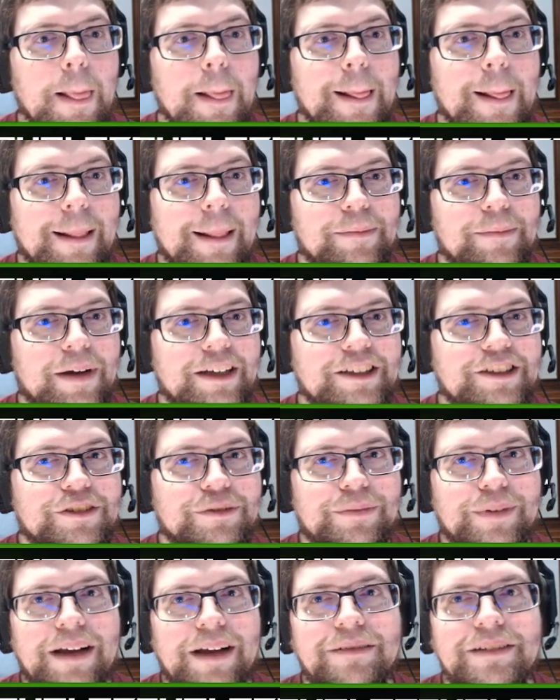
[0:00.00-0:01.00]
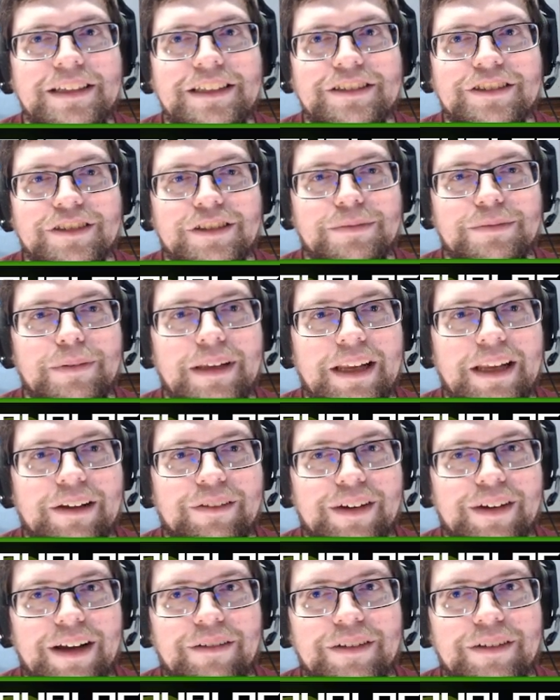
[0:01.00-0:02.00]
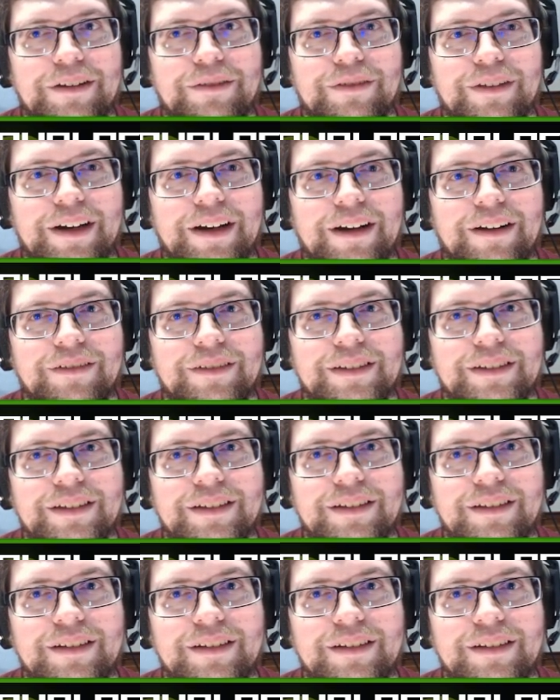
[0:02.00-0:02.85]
My surroundings are spinning round and round.